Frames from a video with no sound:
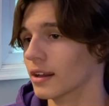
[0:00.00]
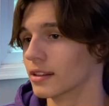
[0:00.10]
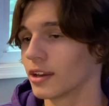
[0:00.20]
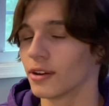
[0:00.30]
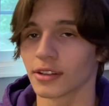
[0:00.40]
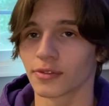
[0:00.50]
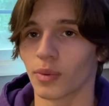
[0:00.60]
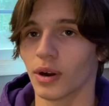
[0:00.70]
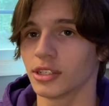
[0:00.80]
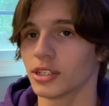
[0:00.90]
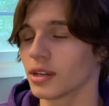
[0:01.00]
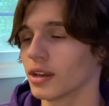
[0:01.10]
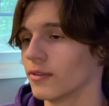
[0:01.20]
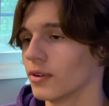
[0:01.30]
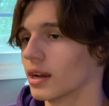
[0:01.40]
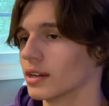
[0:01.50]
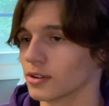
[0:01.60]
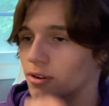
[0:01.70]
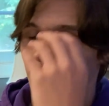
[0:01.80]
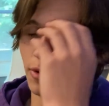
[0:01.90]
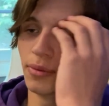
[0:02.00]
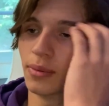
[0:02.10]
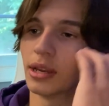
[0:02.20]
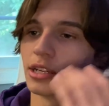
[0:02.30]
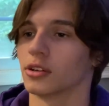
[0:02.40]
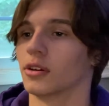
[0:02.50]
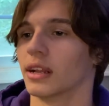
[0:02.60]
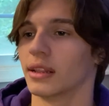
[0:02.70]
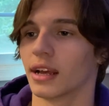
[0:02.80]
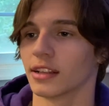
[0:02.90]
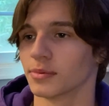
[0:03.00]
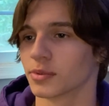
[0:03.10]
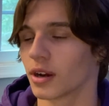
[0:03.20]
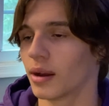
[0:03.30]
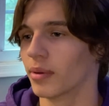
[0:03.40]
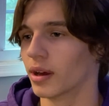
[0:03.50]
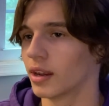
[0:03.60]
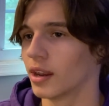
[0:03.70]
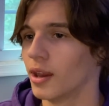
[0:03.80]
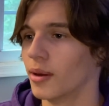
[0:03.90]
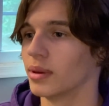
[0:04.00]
Thank you guys for watching. If you guys are new, make sure you're hitting that subscribe button,